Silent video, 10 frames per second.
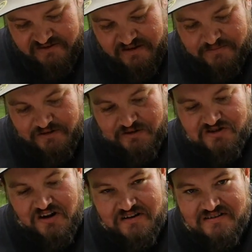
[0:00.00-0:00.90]
Some little
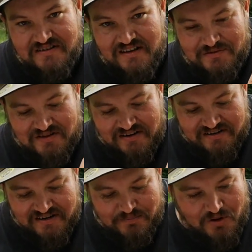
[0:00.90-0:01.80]
chunks because I was trying
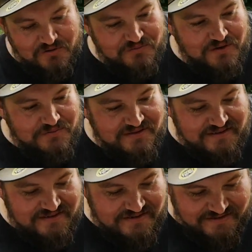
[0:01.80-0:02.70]
to debone what
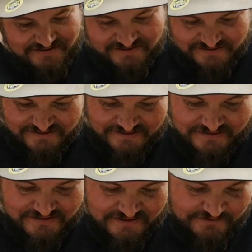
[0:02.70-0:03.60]
was
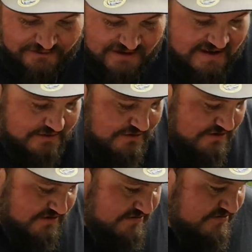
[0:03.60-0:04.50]
filleted
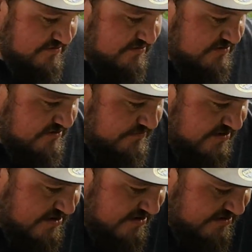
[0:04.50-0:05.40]
wrong.
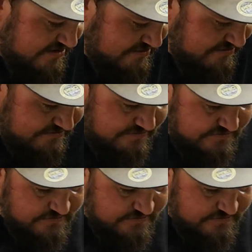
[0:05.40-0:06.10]
Put that out.